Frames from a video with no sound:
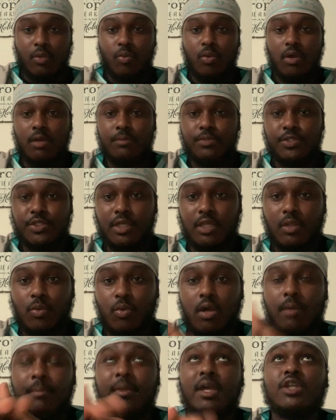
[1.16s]
Shalom,
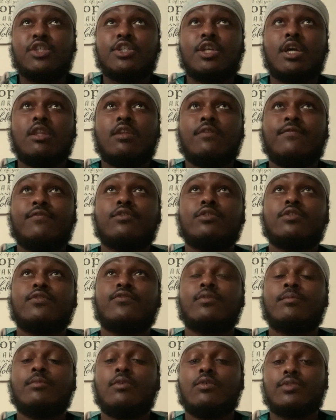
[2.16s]
shalom, yasha first
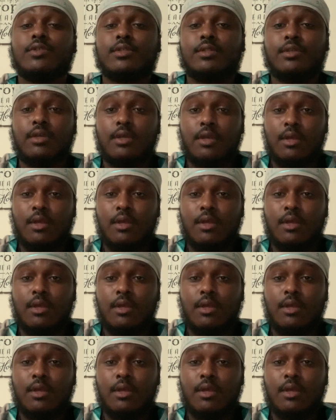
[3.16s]
and foremost.